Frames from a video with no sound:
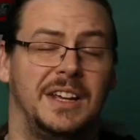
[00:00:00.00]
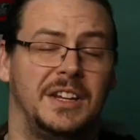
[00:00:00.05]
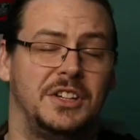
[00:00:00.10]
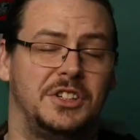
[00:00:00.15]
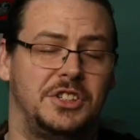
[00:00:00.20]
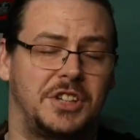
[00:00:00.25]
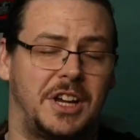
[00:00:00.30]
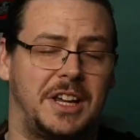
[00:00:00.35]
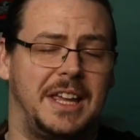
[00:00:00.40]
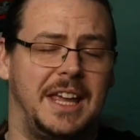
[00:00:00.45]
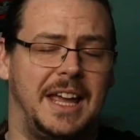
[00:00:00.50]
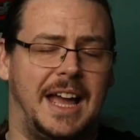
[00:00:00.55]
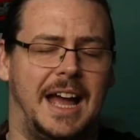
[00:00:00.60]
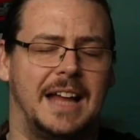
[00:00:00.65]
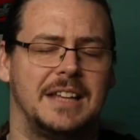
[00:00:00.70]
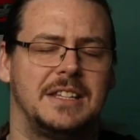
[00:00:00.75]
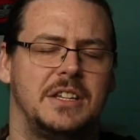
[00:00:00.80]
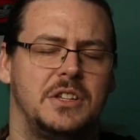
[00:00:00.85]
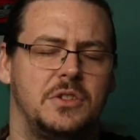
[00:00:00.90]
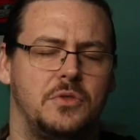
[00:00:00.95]
Shaky
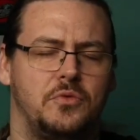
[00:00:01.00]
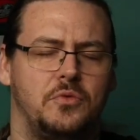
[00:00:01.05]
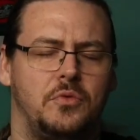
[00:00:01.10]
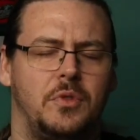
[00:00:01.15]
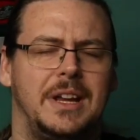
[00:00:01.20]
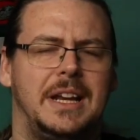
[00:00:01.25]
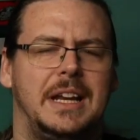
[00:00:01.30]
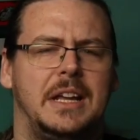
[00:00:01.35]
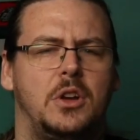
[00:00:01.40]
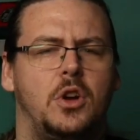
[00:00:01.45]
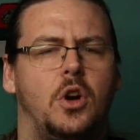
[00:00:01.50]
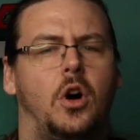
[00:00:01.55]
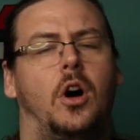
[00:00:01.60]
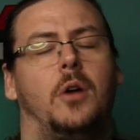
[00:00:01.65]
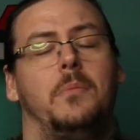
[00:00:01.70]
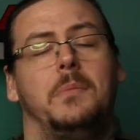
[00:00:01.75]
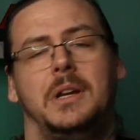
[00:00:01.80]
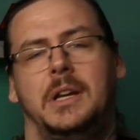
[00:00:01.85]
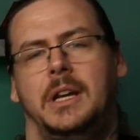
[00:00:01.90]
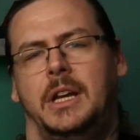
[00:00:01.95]
hands is a really
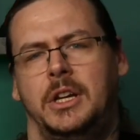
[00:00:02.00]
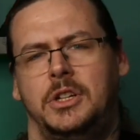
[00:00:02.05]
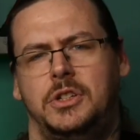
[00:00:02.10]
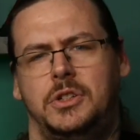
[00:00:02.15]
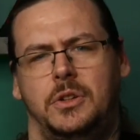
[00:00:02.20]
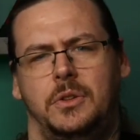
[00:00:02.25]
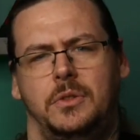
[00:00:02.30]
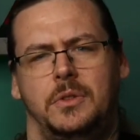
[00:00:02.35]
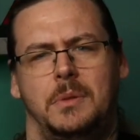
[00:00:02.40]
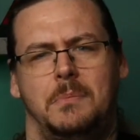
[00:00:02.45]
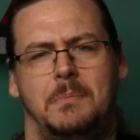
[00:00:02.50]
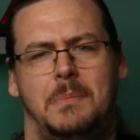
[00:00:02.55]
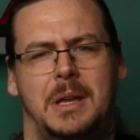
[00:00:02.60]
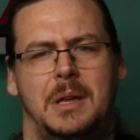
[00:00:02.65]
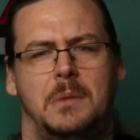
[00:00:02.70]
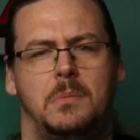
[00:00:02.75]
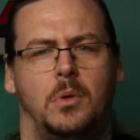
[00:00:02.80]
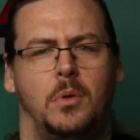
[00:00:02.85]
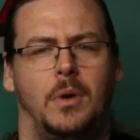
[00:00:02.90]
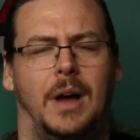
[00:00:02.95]
common issue that
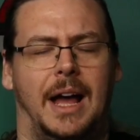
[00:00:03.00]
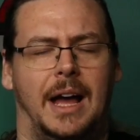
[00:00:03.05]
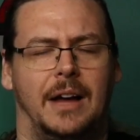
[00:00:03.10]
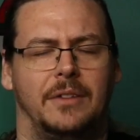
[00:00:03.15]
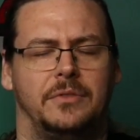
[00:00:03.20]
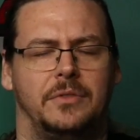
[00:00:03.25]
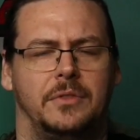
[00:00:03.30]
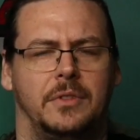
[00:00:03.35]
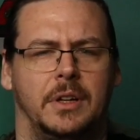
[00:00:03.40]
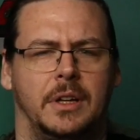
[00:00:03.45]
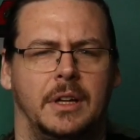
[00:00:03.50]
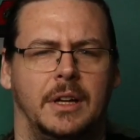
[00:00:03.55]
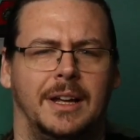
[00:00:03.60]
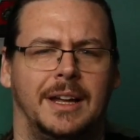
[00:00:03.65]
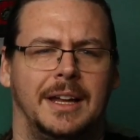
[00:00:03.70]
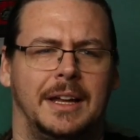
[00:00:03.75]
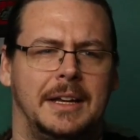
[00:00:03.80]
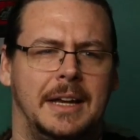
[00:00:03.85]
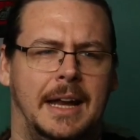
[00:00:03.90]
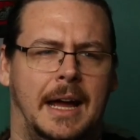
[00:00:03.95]
people have.
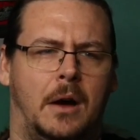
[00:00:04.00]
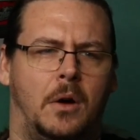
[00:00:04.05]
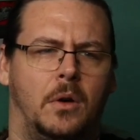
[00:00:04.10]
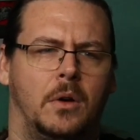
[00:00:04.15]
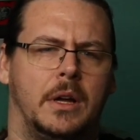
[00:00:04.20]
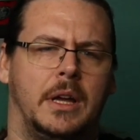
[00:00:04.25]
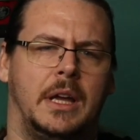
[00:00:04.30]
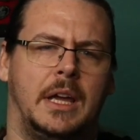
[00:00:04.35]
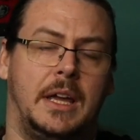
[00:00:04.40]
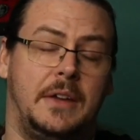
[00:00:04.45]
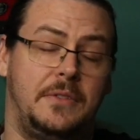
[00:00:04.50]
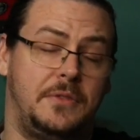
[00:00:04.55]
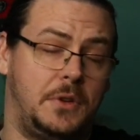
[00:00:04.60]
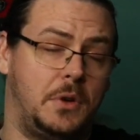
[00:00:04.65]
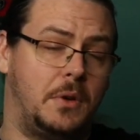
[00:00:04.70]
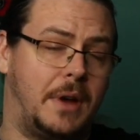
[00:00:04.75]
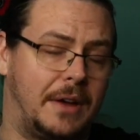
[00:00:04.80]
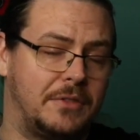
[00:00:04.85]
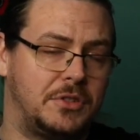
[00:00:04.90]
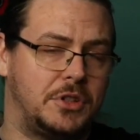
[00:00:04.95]
Now, if you
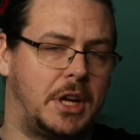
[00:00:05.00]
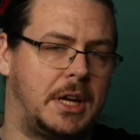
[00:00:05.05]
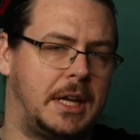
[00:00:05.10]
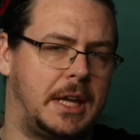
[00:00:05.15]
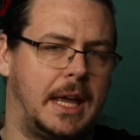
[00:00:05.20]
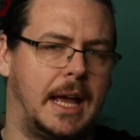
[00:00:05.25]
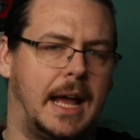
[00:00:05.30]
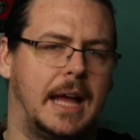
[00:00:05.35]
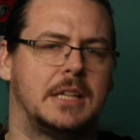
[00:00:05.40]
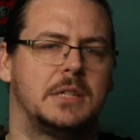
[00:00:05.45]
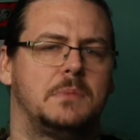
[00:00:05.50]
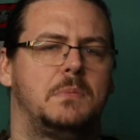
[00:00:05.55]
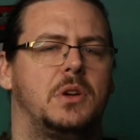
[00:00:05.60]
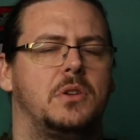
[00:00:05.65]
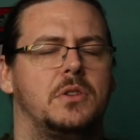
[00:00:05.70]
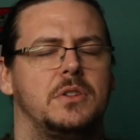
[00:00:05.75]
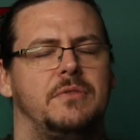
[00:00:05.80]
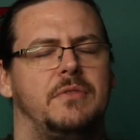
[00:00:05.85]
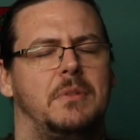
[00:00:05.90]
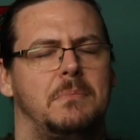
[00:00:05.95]
have shaky hands because
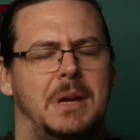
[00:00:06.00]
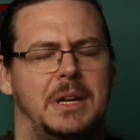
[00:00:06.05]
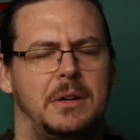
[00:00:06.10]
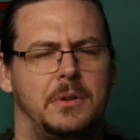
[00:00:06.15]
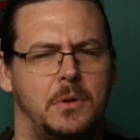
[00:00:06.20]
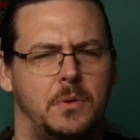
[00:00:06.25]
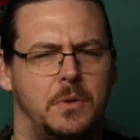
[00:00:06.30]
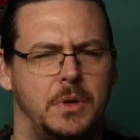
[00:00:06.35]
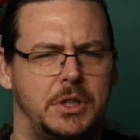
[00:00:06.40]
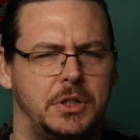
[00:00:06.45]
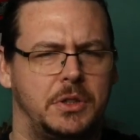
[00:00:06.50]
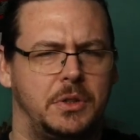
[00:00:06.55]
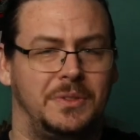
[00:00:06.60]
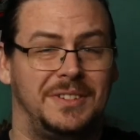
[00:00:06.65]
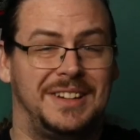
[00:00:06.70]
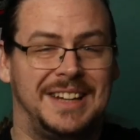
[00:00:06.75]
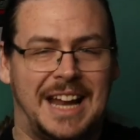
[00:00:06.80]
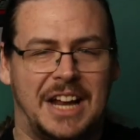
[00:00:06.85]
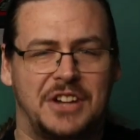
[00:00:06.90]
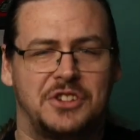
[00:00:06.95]
of a medical issue,
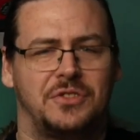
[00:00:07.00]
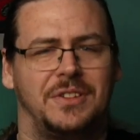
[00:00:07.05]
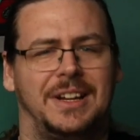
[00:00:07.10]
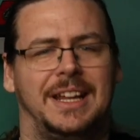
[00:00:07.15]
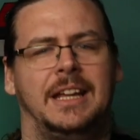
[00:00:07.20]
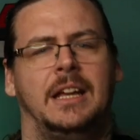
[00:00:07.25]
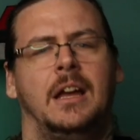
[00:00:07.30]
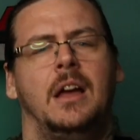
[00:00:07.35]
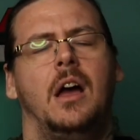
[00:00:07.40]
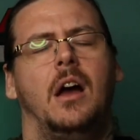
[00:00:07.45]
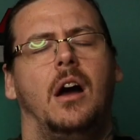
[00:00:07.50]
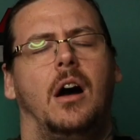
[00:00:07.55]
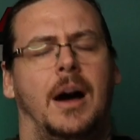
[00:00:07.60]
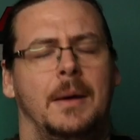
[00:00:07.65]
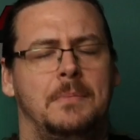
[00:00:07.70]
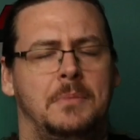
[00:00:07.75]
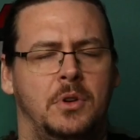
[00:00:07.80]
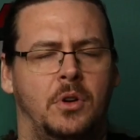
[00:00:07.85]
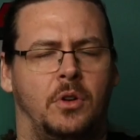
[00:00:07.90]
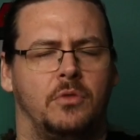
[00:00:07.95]
naturally, I'm
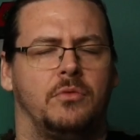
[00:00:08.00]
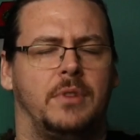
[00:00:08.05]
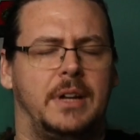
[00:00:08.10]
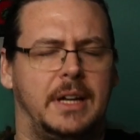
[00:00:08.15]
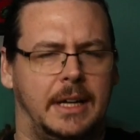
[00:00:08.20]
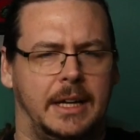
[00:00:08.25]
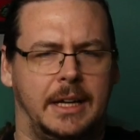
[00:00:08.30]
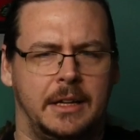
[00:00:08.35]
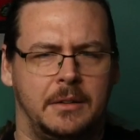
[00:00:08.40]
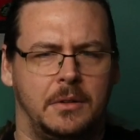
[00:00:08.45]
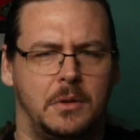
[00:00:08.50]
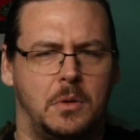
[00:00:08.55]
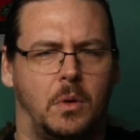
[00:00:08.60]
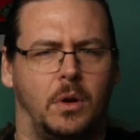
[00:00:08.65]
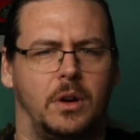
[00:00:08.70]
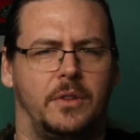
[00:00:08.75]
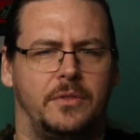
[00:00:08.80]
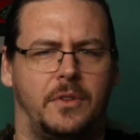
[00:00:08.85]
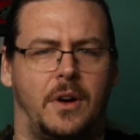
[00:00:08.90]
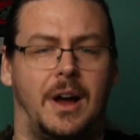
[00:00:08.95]
not really
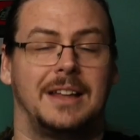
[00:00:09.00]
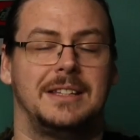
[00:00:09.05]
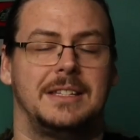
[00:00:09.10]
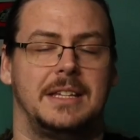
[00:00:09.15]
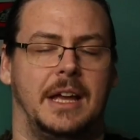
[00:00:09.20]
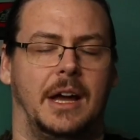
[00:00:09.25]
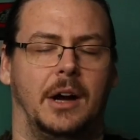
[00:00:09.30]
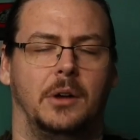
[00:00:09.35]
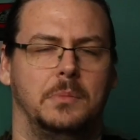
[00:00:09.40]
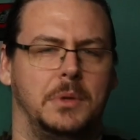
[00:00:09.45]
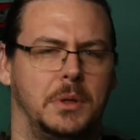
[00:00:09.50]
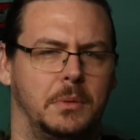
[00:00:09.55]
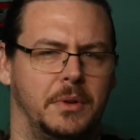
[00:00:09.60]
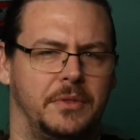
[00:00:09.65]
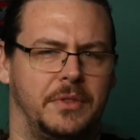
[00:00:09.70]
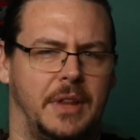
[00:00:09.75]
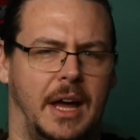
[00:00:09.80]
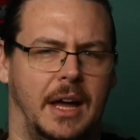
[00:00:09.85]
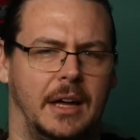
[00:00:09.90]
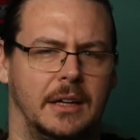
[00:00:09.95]
qualified to help you with
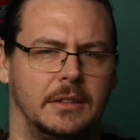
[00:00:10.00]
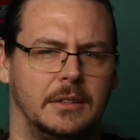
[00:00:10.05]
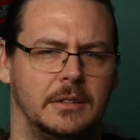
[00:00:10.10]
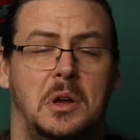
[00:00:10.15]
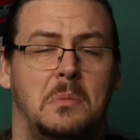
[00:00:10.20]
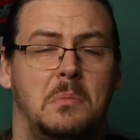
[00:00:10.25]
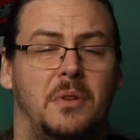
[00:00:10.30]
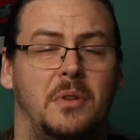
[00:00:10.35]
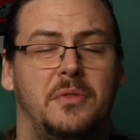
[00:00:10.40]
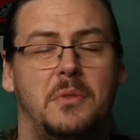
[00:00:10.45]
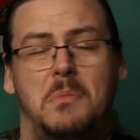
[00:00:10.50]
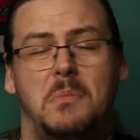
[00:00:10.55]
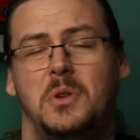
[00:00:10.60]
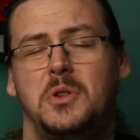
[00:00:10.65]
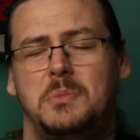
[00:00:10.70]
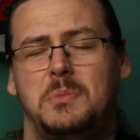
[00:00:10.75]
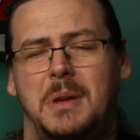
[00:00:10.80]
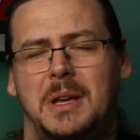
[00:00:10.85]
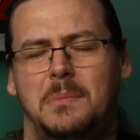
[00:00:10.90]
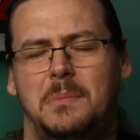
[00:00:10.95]
that. But for most
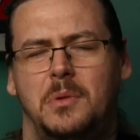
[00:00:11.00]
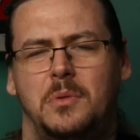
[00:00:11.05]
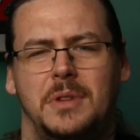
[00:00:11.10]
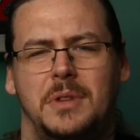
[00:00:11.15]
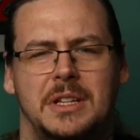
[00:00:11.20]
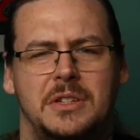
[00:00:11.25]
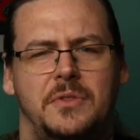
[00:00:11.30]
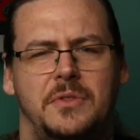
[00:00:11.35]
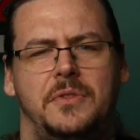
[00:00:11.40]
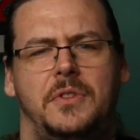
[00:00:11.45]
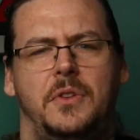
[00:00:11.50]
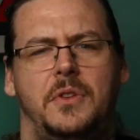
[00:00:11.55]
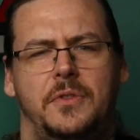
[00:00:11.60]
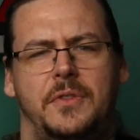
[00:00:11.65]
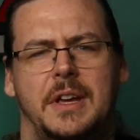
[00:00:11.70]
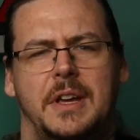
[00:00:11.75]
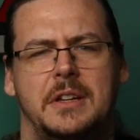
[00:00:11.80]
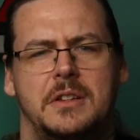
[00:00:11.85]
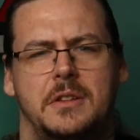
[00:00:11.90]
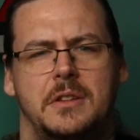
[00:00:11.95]
people, there's a few
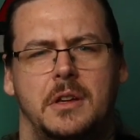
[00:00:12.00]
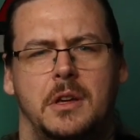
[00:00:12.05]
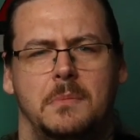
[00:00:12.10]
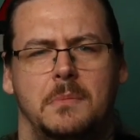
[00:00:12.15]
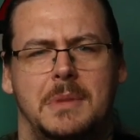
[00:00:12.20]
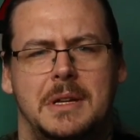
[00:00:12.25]
things that can be